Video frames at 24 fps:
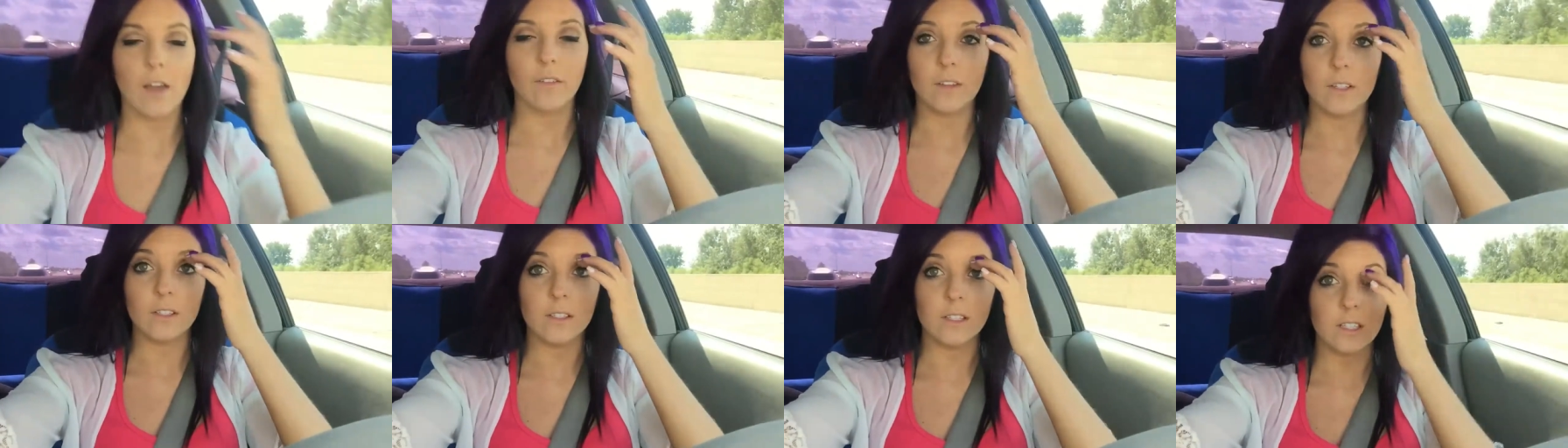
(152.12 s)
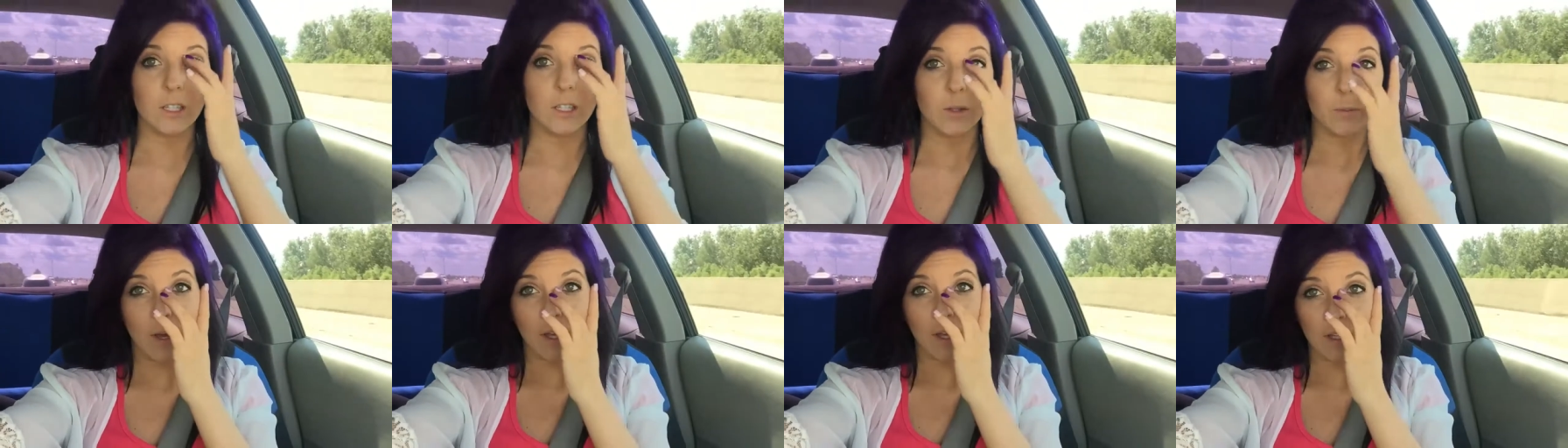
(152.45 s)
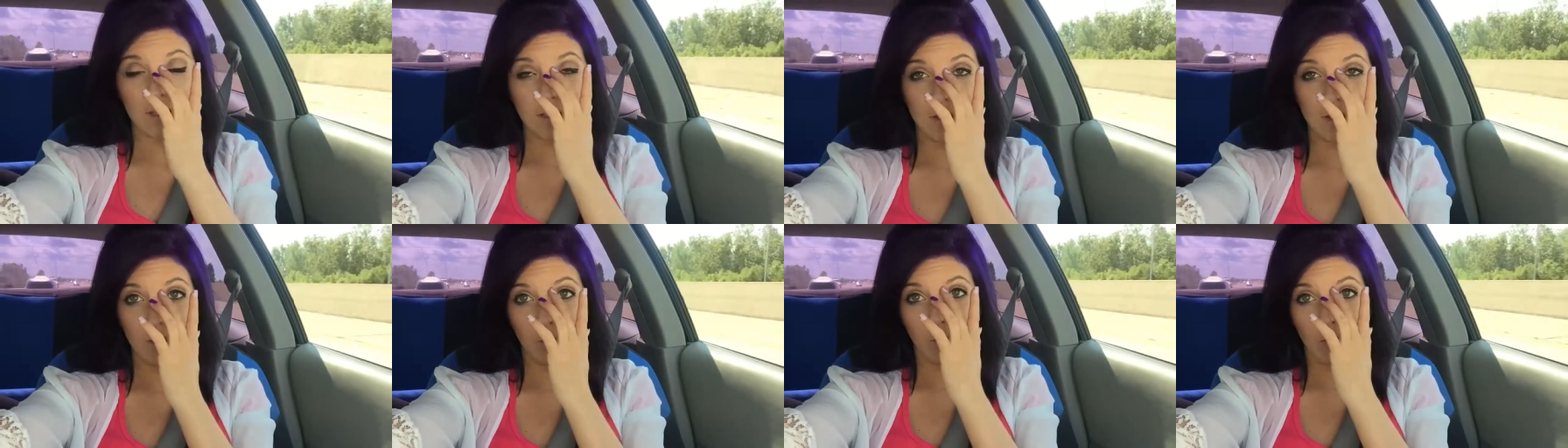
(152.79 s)
obviously the
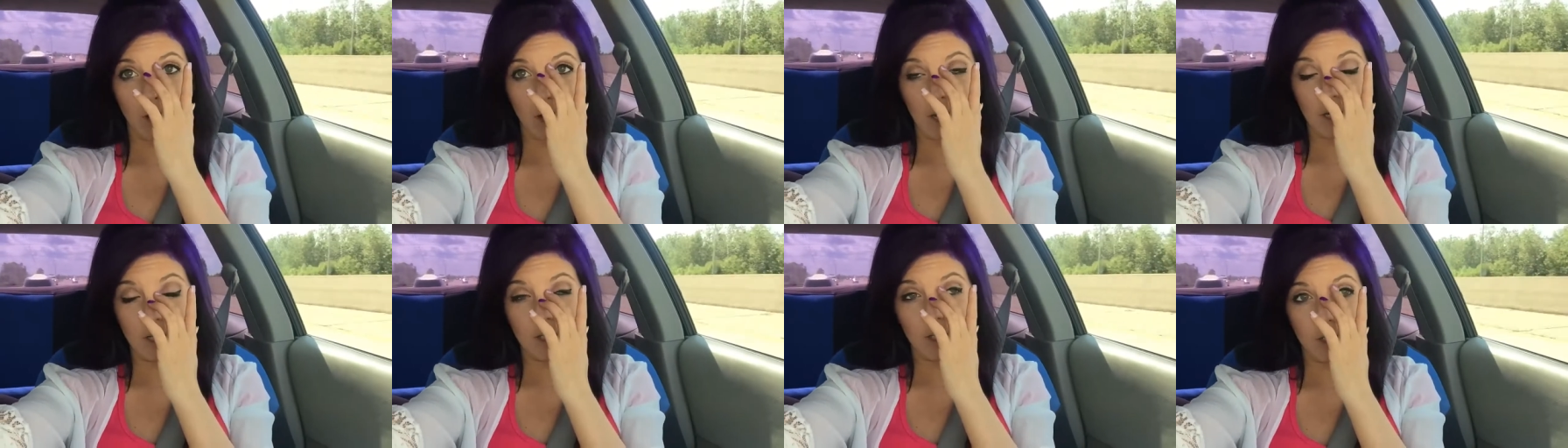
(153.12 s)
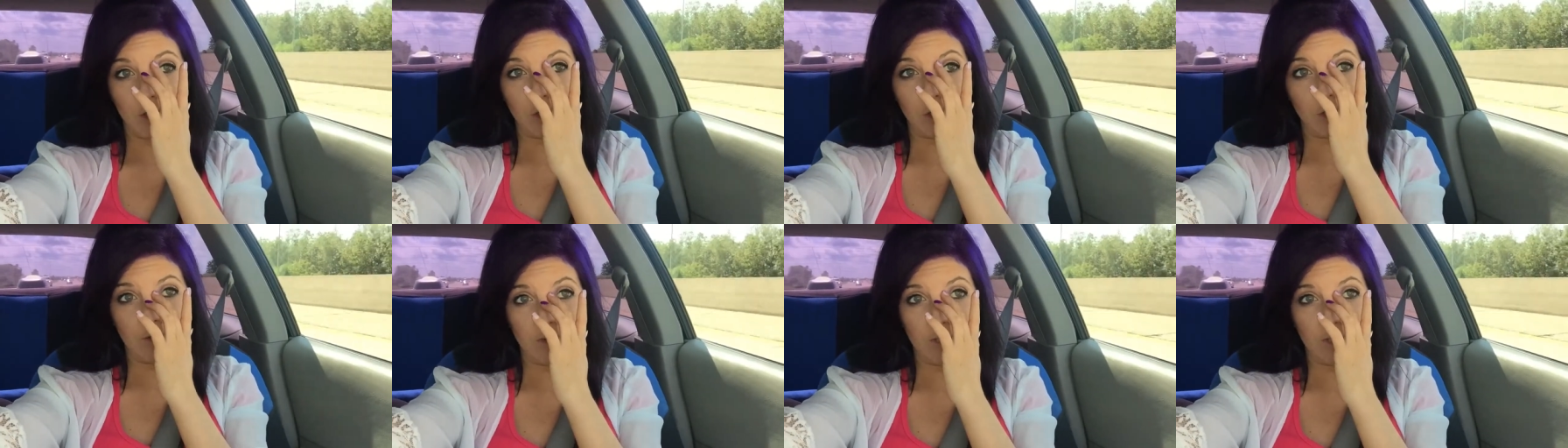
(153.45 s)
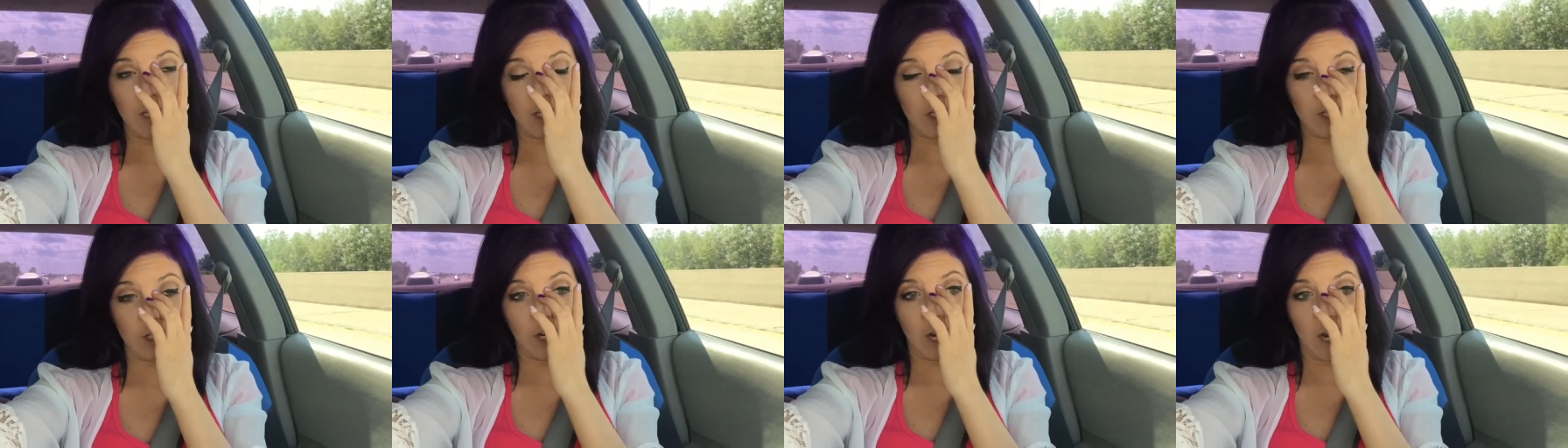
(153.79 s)
best way to
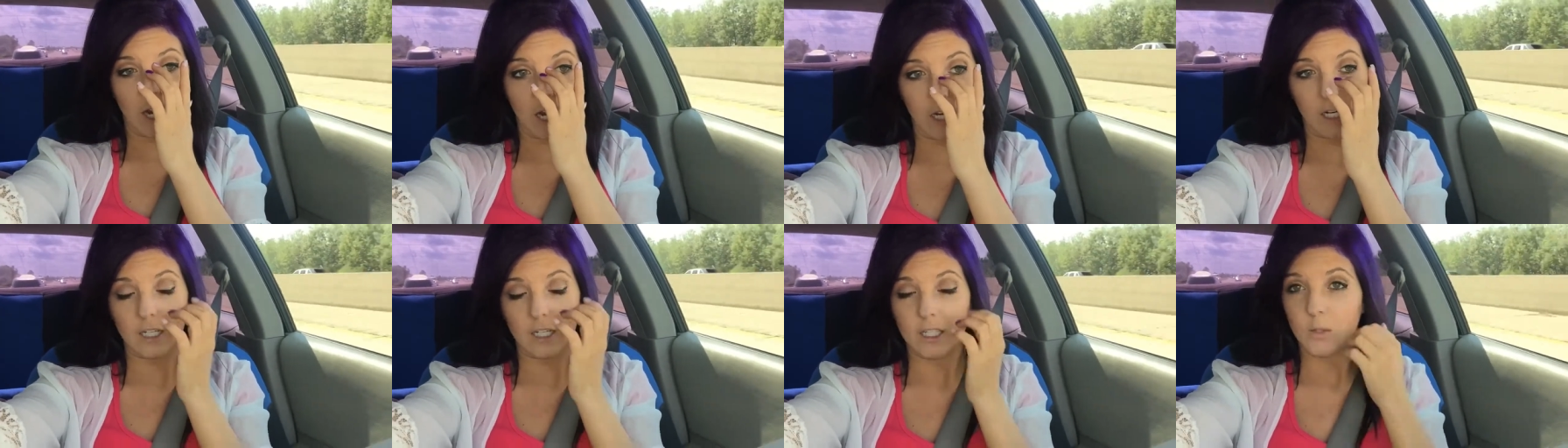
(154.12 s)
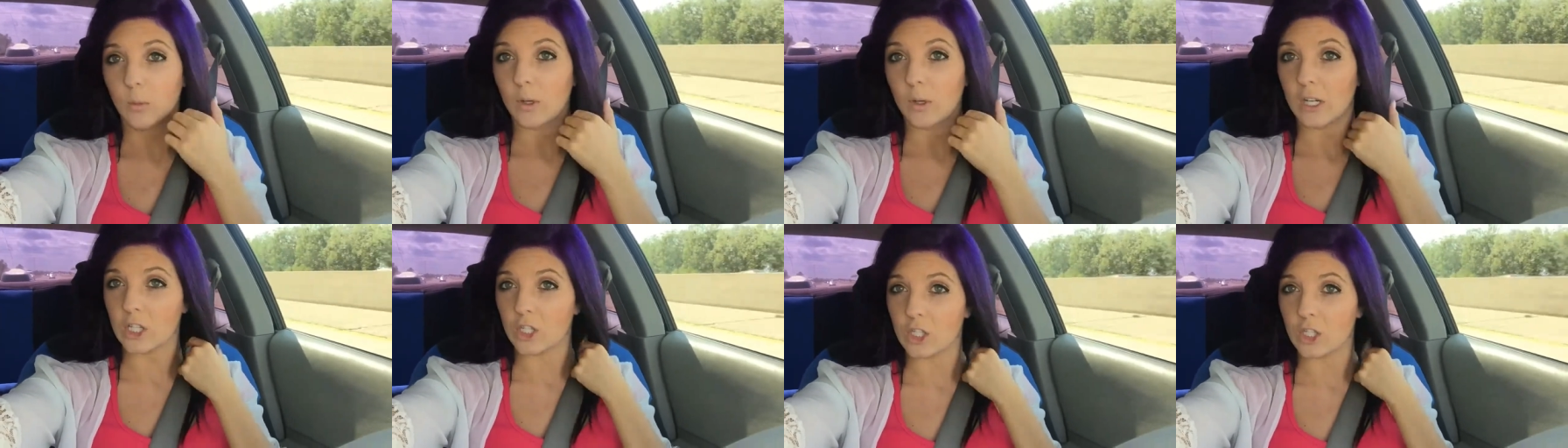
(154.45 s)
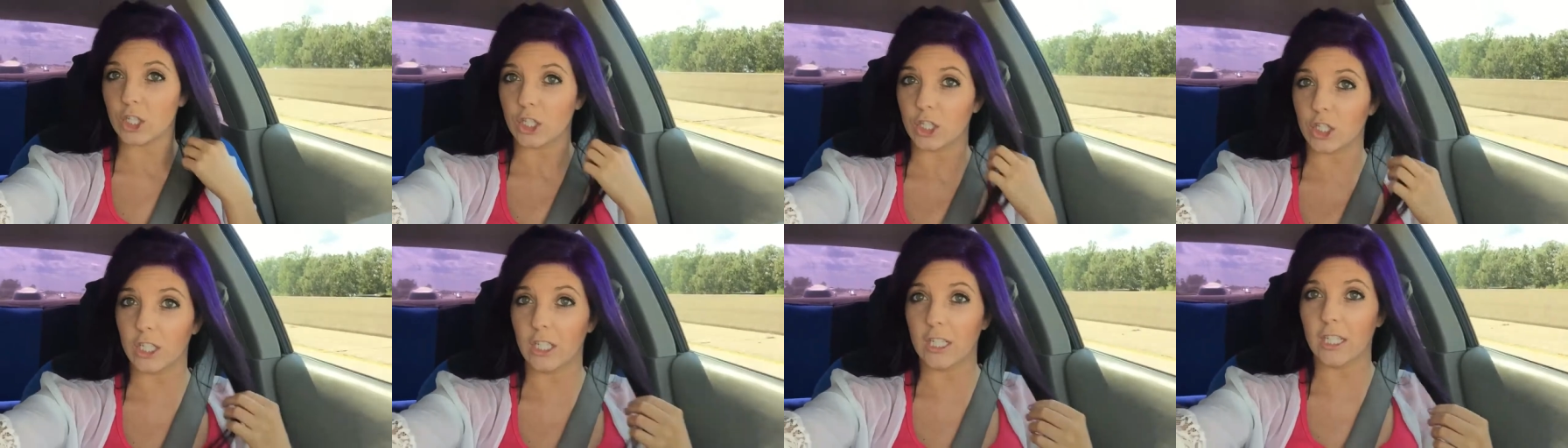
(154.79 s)
tease your hair is when it's
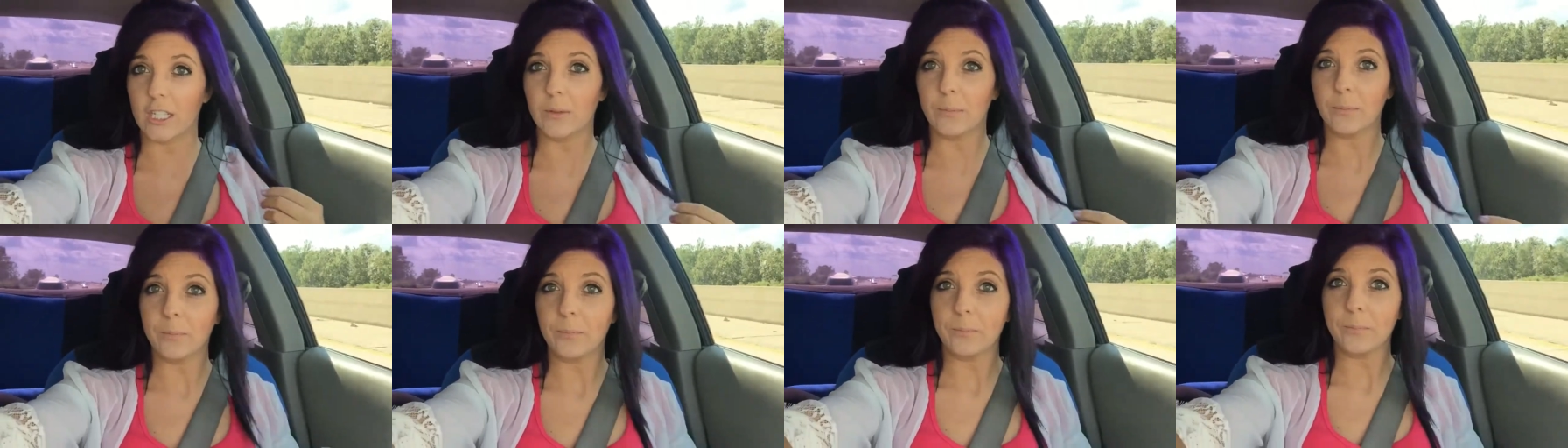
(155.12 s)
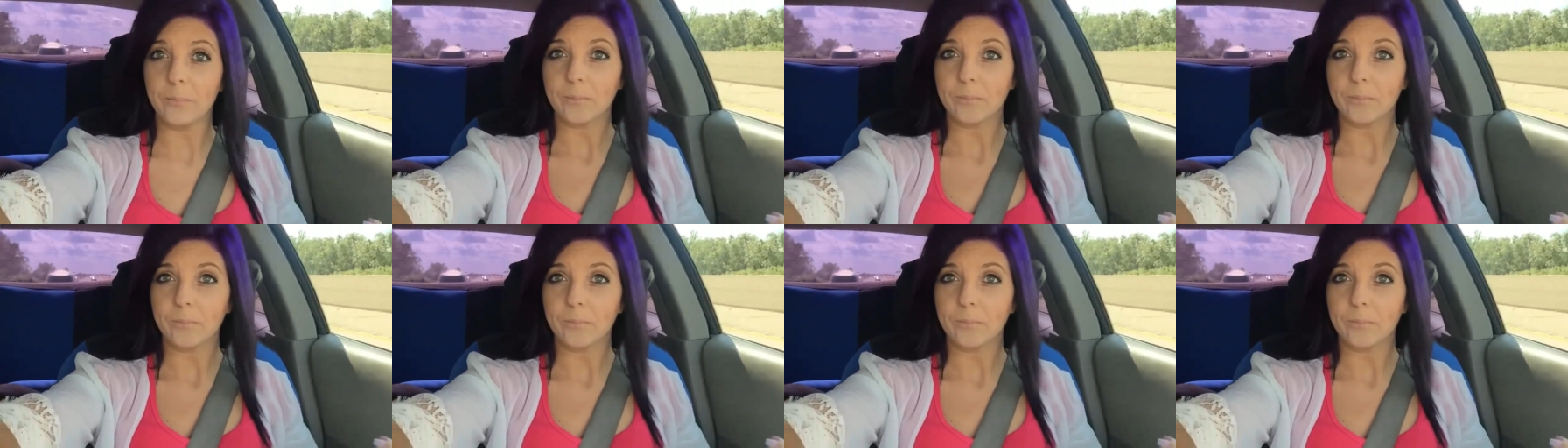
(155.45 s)
dirty.